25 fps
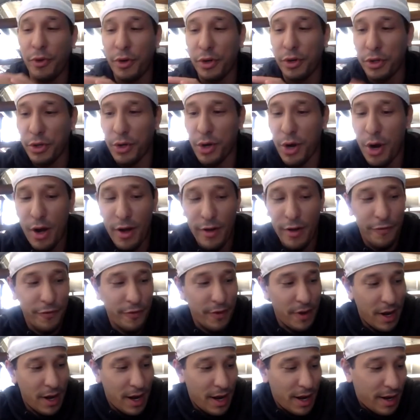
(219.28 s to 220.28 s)
you golf
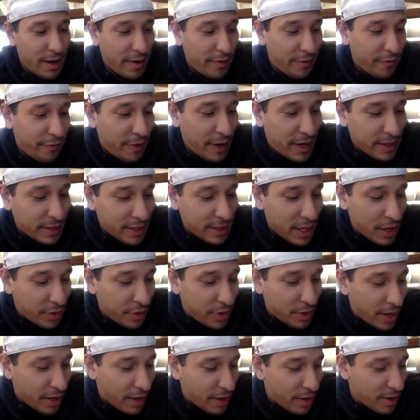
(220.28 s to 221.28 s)
fans out
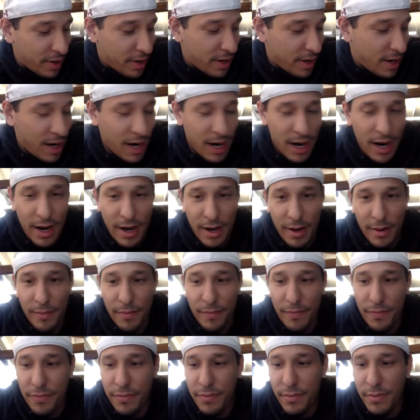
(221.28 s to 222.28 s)
there,
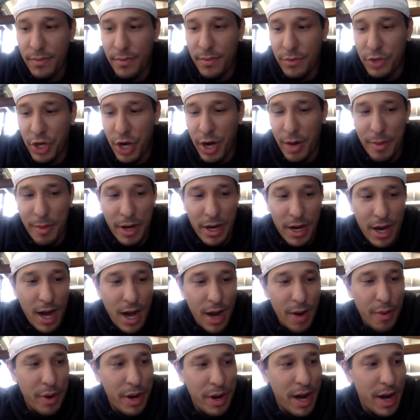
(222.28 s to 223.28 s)
Jeremy and
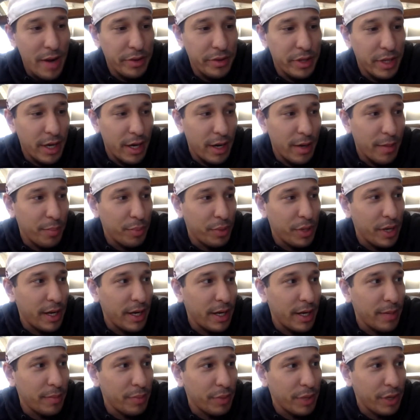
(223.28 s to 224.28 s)
I went out there,
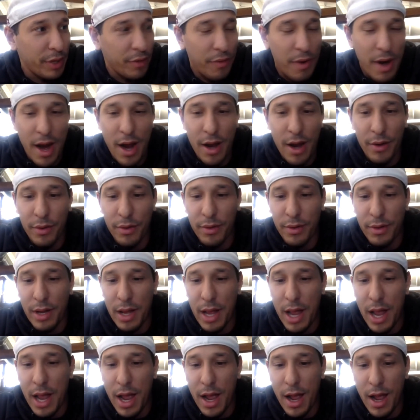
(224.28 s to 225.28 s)
played around
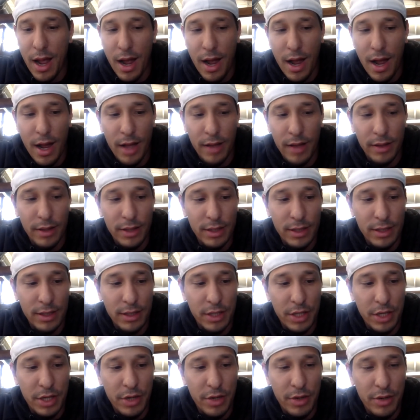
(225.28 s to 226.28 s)

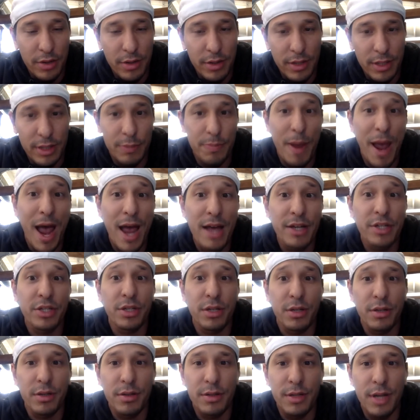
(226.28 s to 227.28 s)
this past
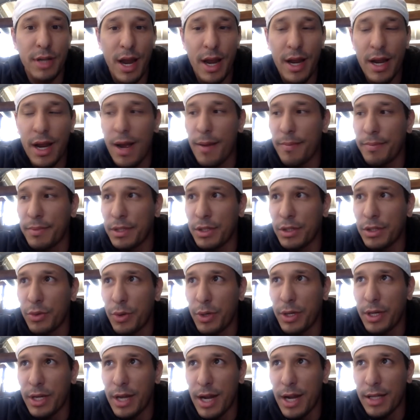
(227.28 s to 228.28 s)
year's AOMT in
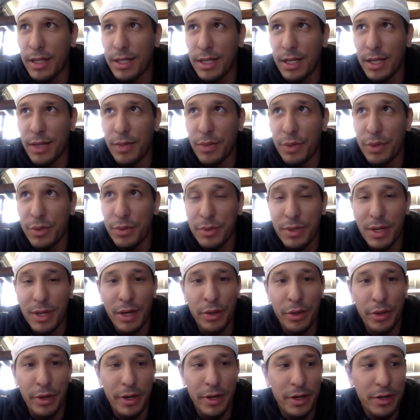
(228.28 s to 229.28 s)
2019, which was
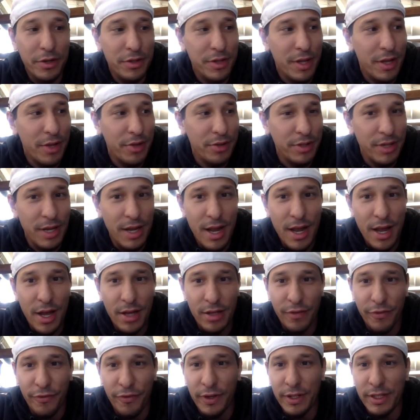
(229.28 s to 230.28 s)
Orlando. So that
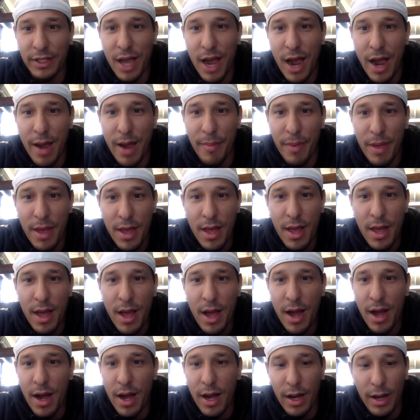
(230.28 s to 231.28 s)
was a fun time.
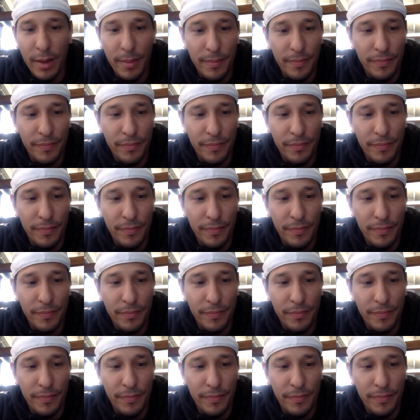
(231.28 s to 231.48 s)
I